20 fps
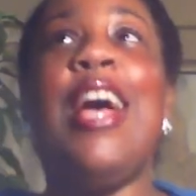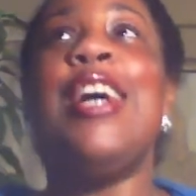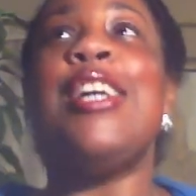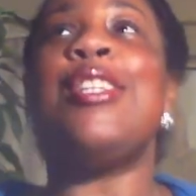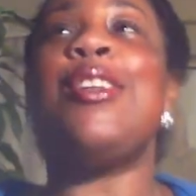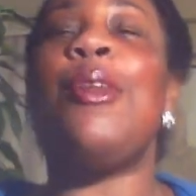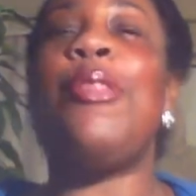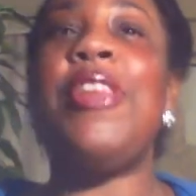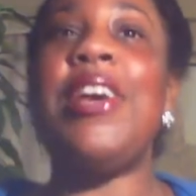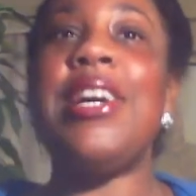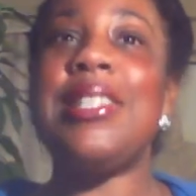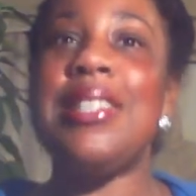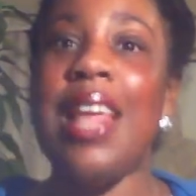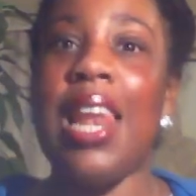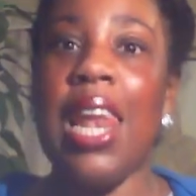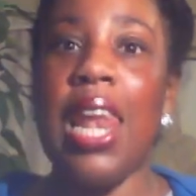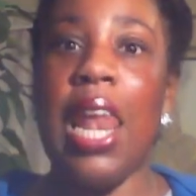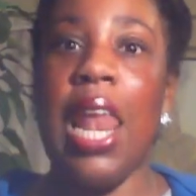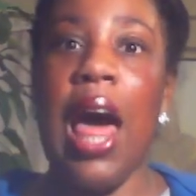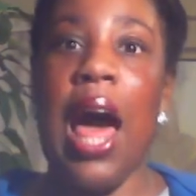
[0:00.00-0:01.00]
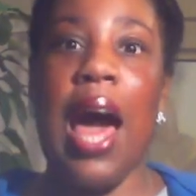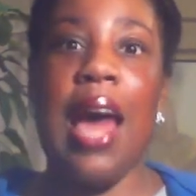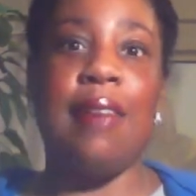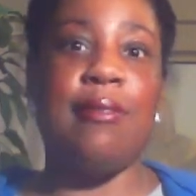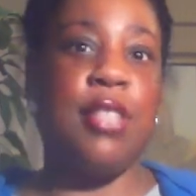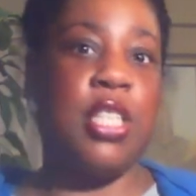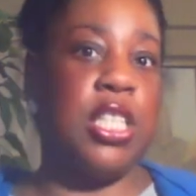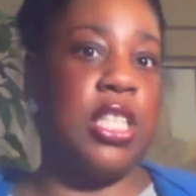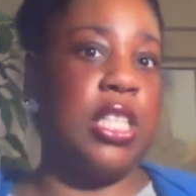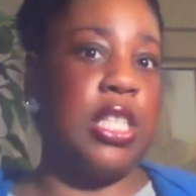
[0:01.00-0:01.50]
So there's a lot of
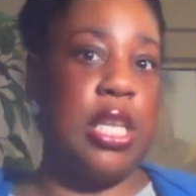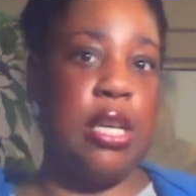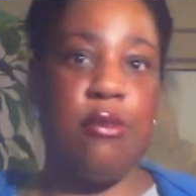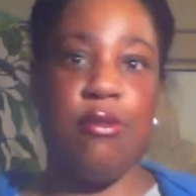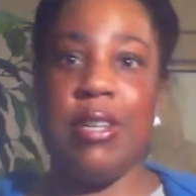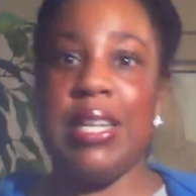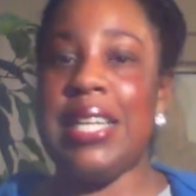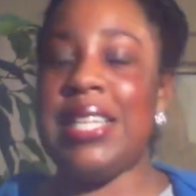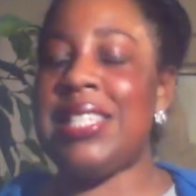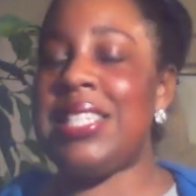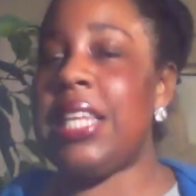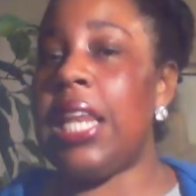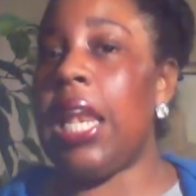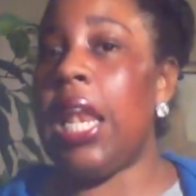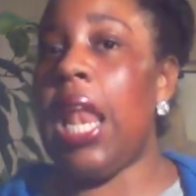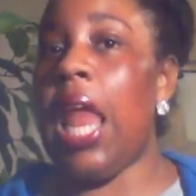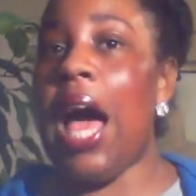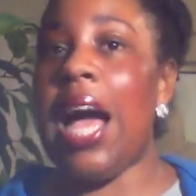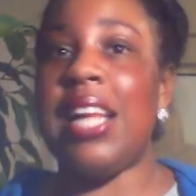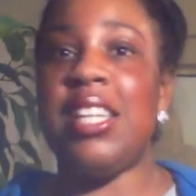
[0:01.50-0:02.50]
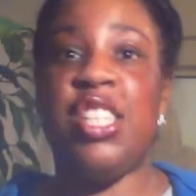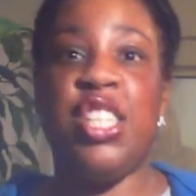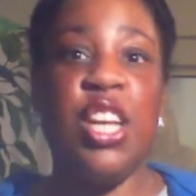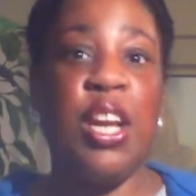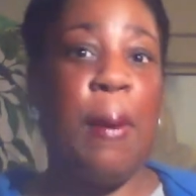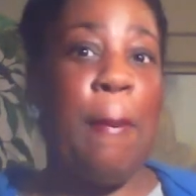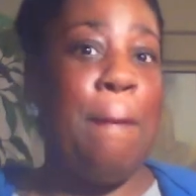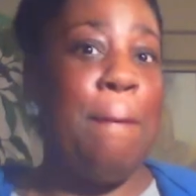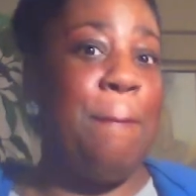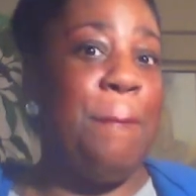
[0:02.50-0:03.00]
serious
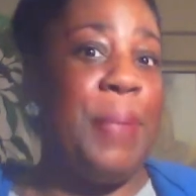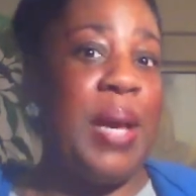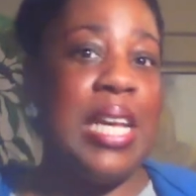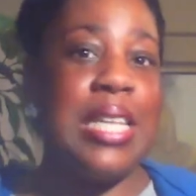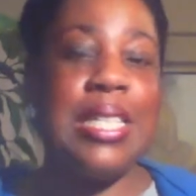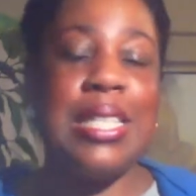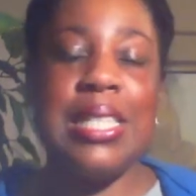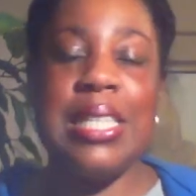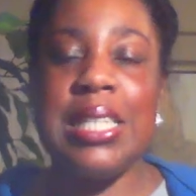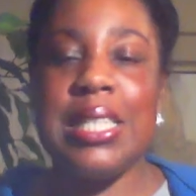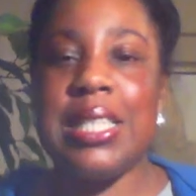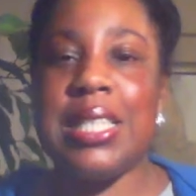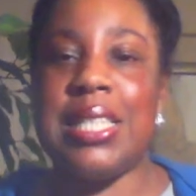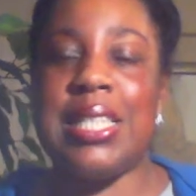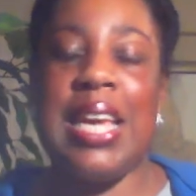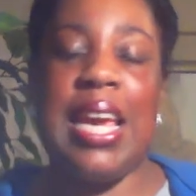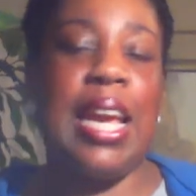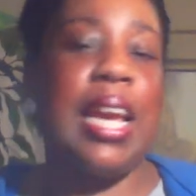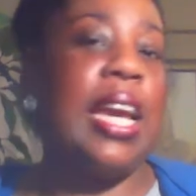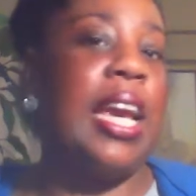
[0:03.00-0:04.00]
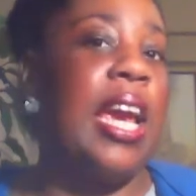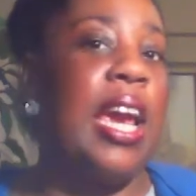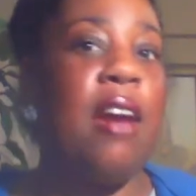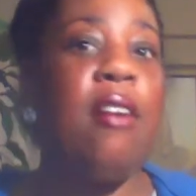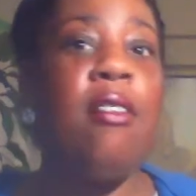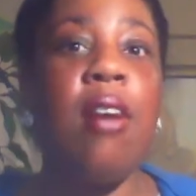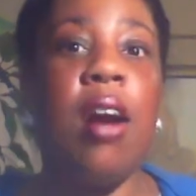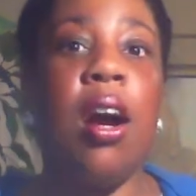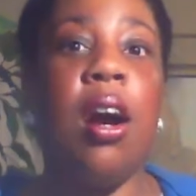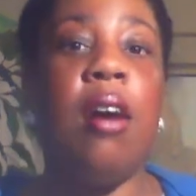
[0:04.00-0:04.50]
logic business to take
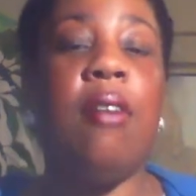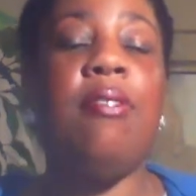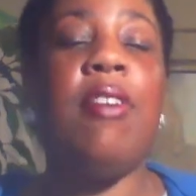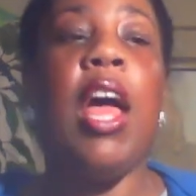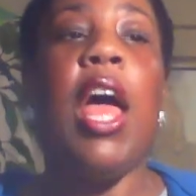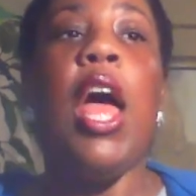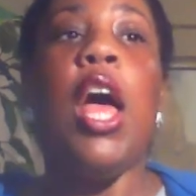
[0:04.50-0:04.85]
care of.